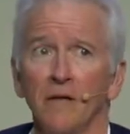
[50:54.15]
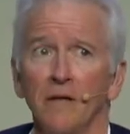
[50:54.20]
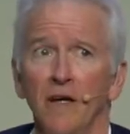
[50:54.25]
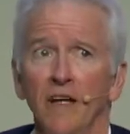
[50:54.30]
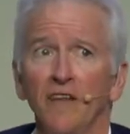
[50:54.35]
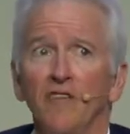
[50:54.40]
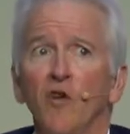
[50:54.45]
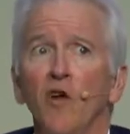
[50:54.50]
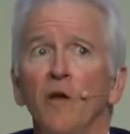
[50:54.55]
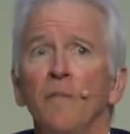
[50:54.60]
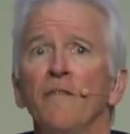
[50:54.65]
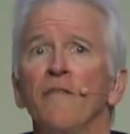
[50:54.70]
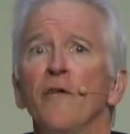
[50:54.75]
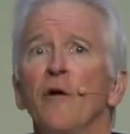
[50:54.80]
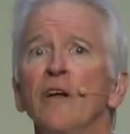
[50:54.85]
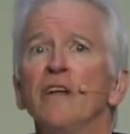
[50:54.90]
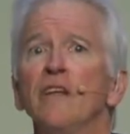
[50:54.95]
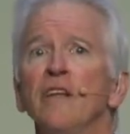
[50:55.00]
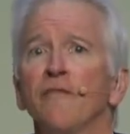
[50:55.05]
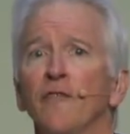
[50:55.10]
it's going to be
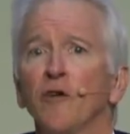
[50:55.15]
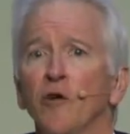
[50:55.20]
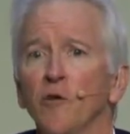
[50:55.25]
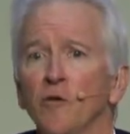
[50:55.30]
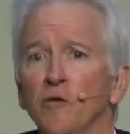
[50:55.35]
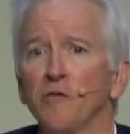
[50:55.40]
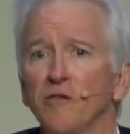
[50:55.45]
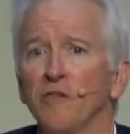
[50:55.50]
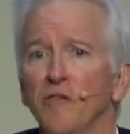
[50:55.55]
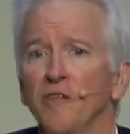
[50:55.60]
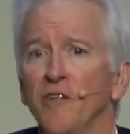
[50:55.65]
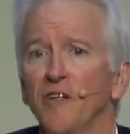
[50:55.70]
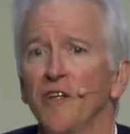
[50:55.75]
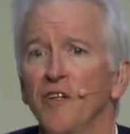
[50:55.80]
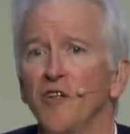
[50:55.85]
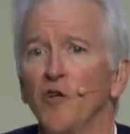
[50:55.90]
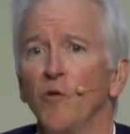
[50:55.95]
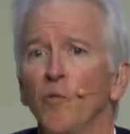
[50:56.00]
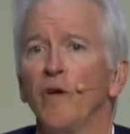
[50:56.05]
very difficult to